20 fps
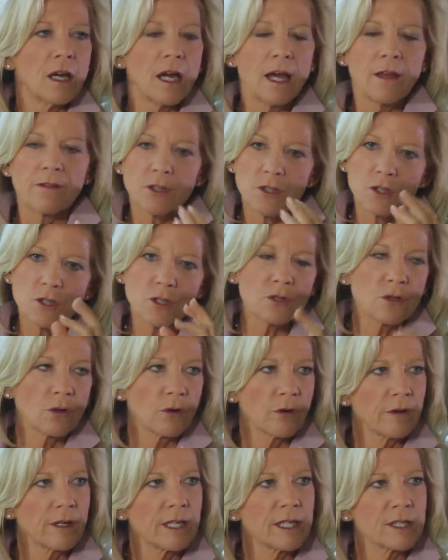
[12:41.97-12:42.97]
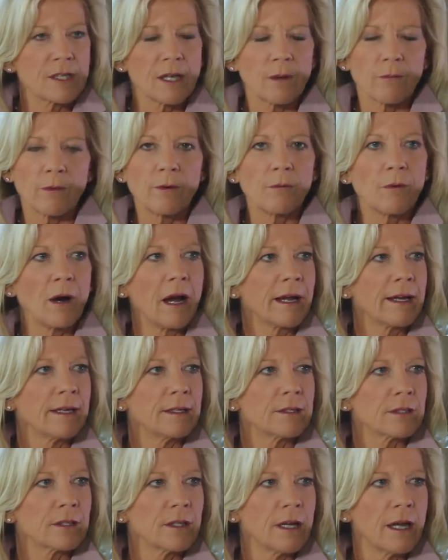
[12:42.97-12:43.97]
and the stories that we
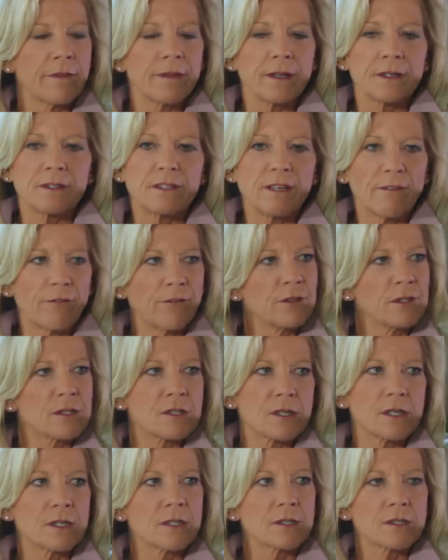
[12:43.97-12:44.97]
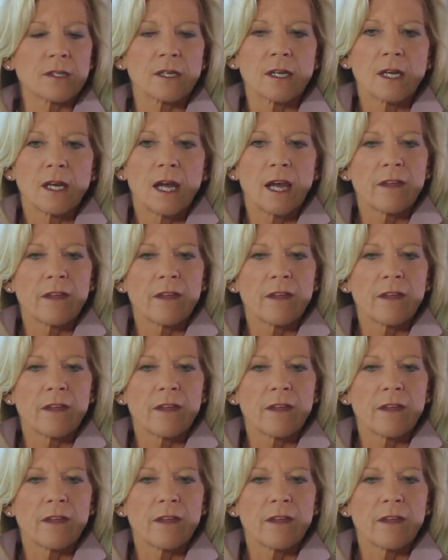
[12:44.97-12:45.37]
write and the differences